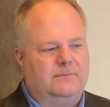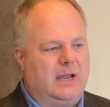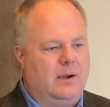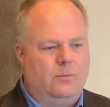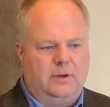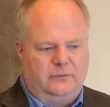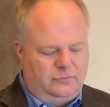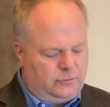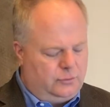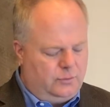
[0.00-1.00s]
I want
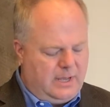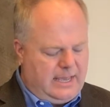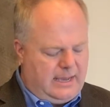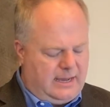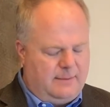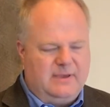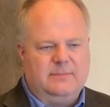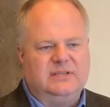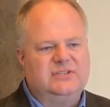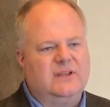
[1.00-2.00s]
to
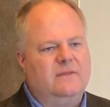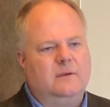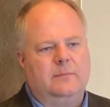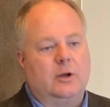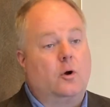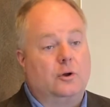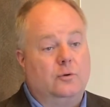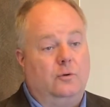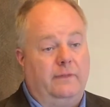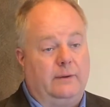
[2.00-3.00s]
maybe send them an
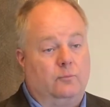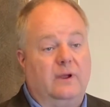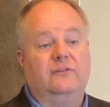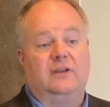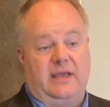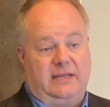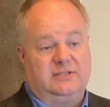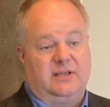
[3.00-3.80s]
article that resonates,